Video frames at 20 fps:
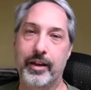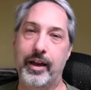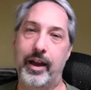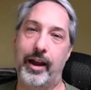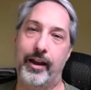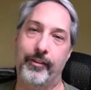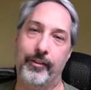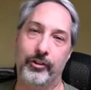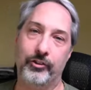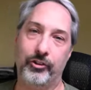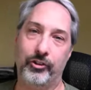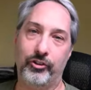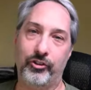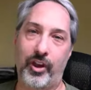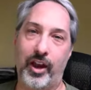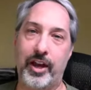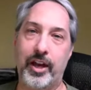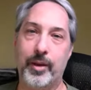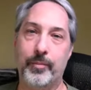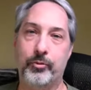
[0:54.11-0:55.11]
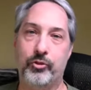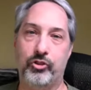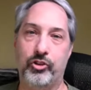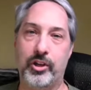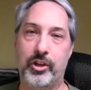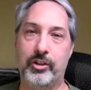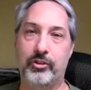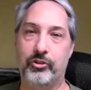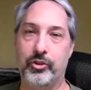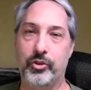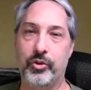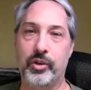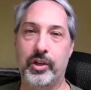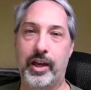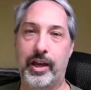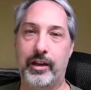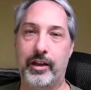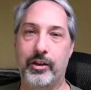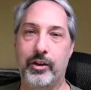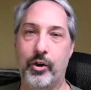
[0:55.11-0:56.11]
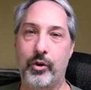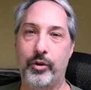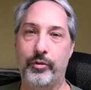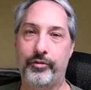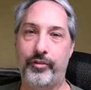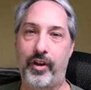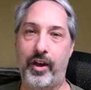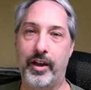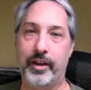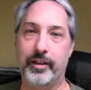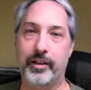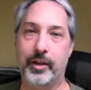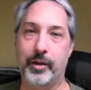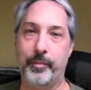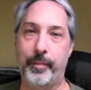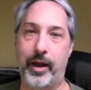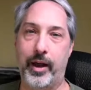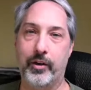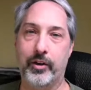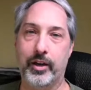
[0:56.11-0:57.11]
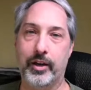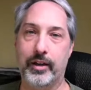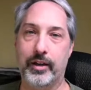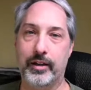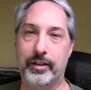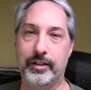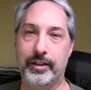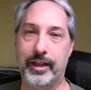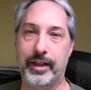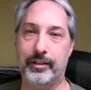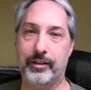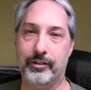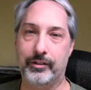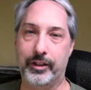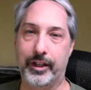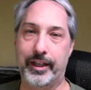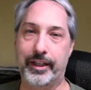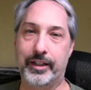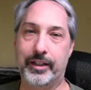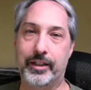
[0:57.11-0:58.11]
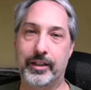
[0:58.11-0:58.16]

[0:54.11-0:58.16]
And there's a sign-up sheet so you can get notified about it and get the link